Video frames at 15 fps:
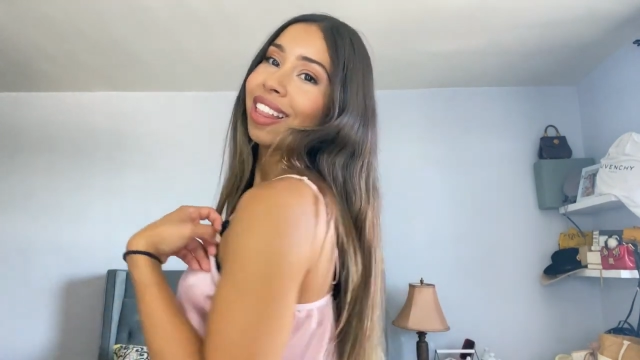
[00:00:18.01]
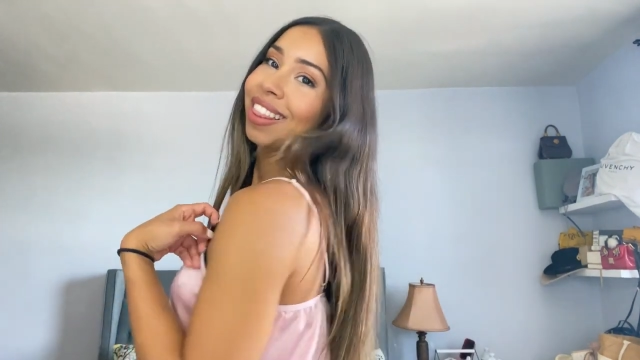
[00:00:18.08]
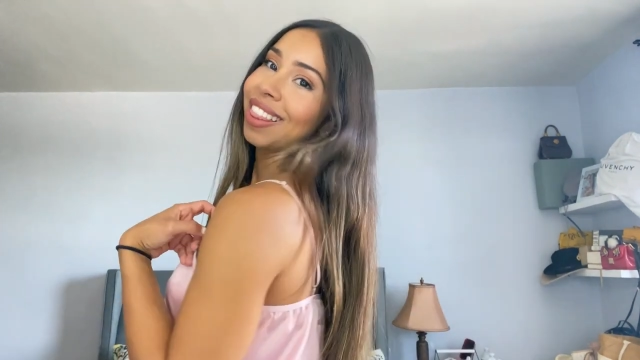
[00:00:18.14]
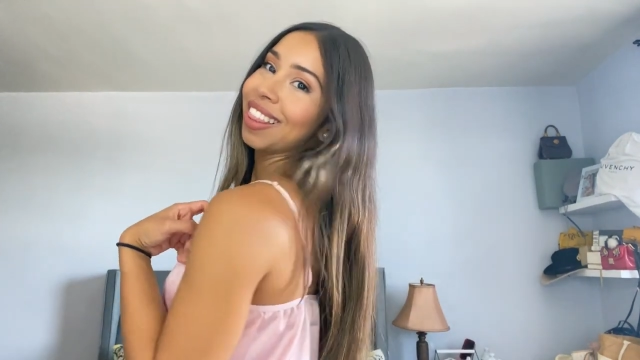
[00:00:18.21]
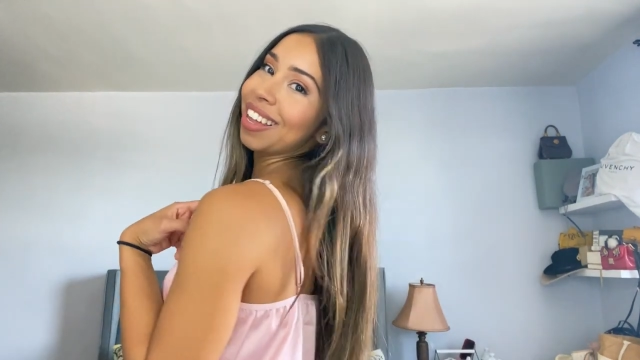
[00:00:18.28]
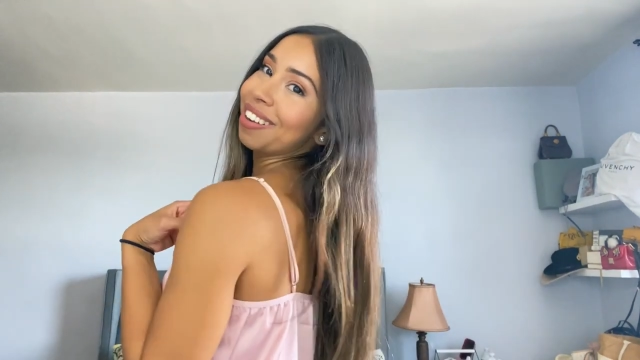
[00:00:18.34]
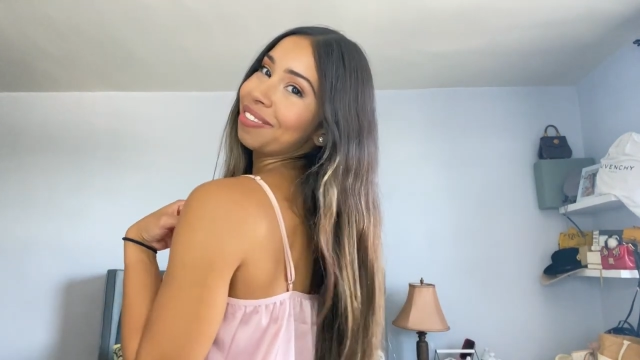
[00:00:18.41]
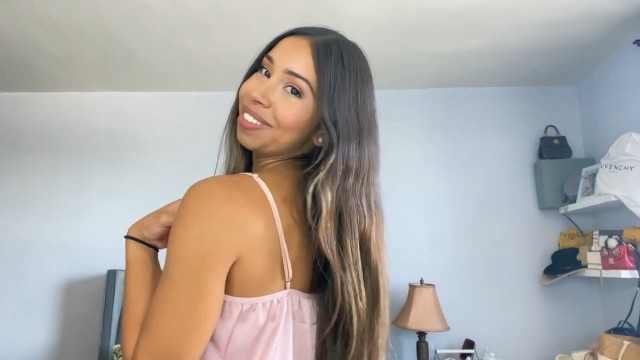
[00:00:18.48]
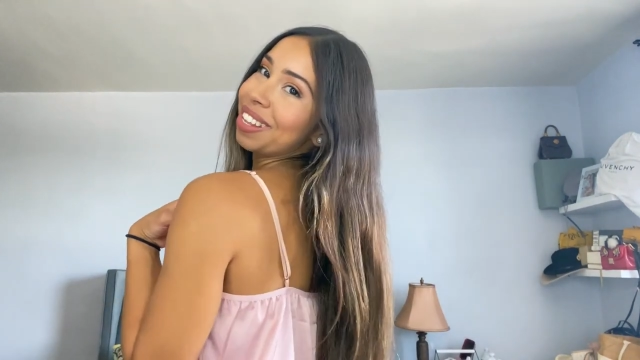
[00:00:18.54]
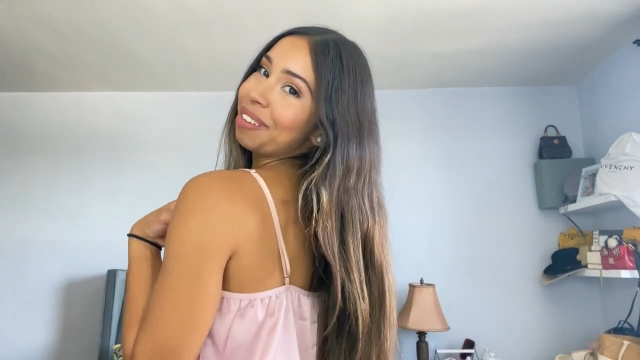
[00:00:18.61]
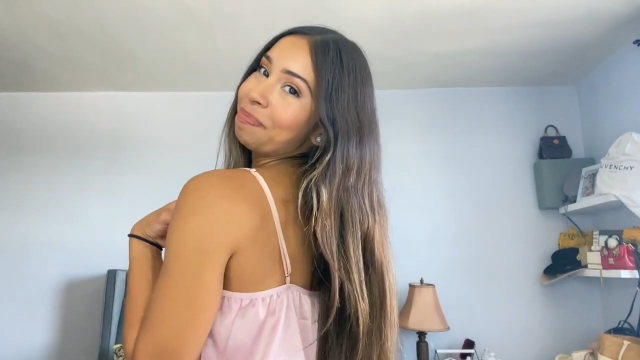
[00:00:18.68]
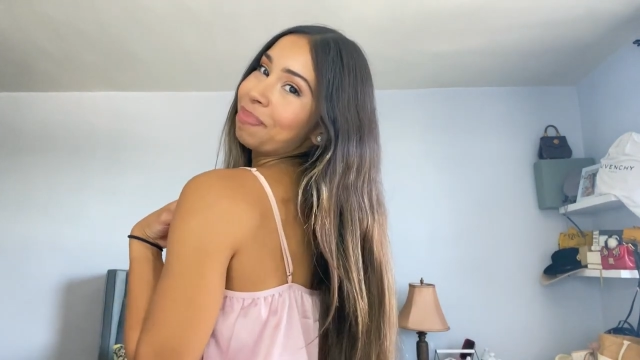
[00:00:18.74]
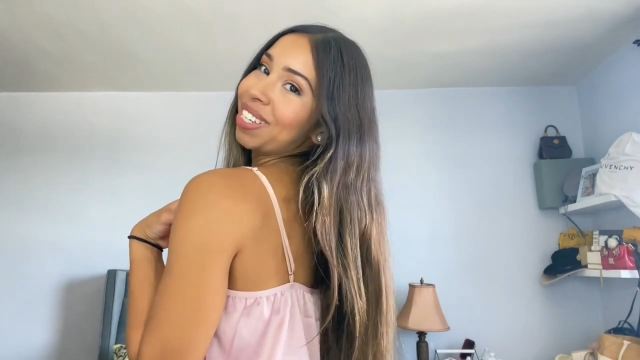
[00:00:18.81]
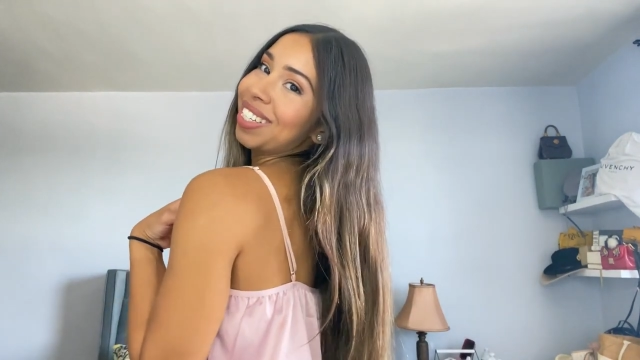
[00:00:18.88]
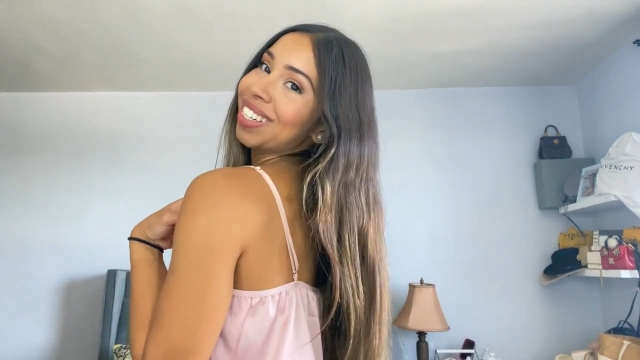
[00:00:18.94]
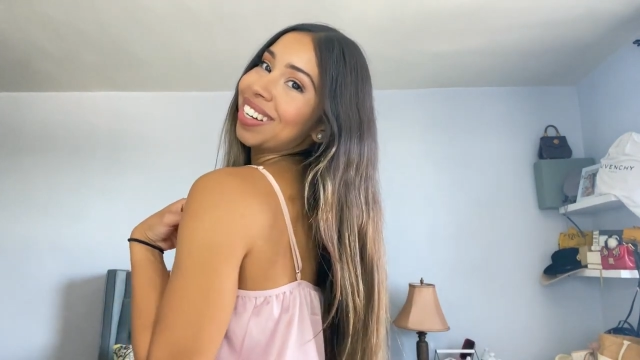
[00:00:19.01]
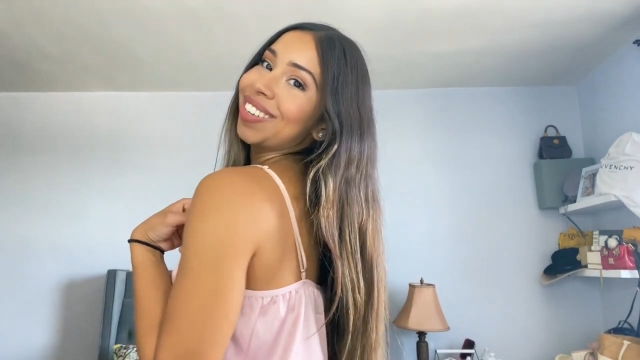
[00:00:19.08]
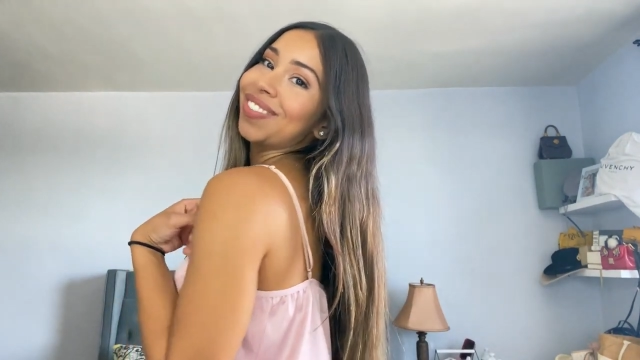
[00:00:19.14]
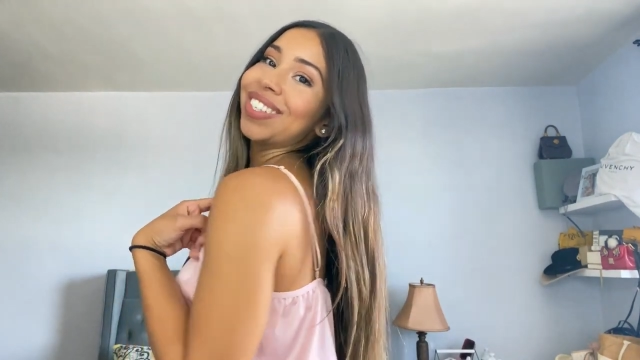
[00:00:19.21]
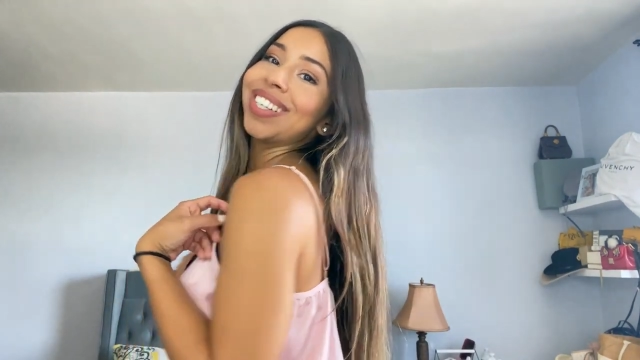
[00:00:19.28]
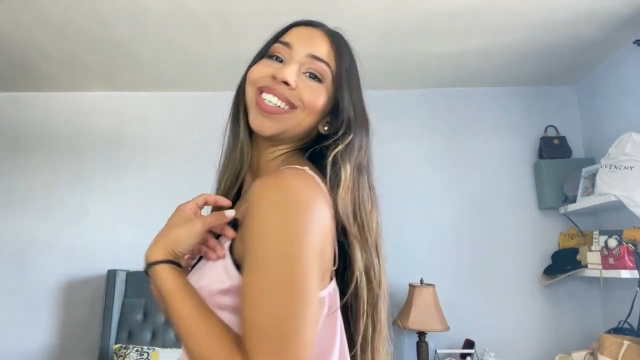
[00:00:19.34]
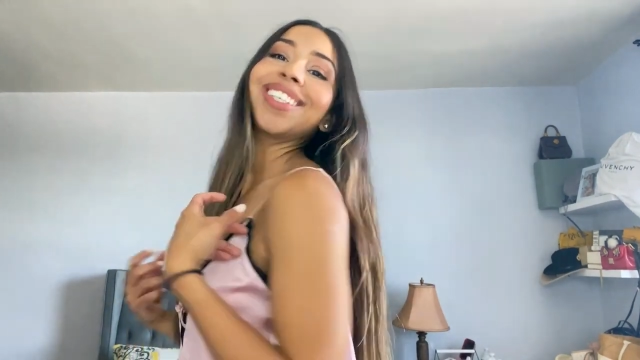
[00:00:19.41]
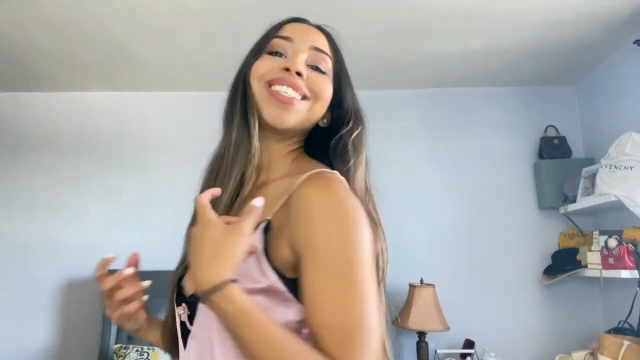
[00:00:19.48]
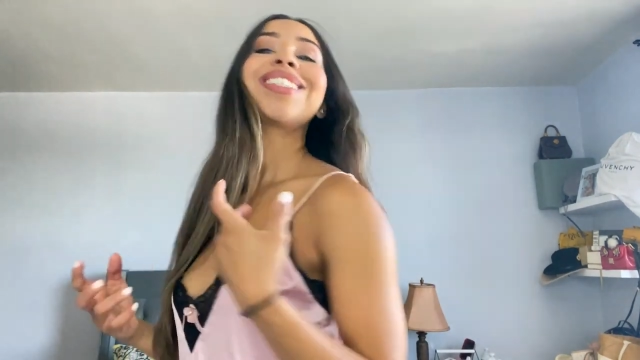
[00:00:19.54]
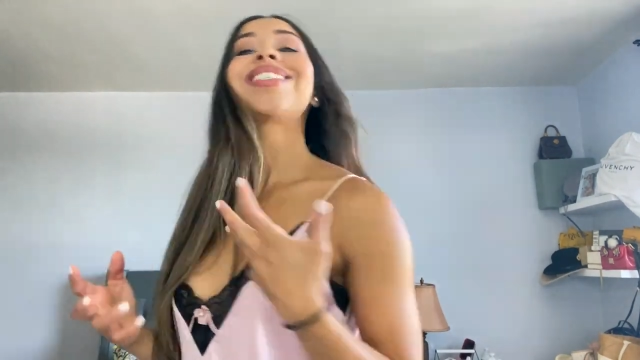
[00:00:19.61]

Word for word: lovely pajamas,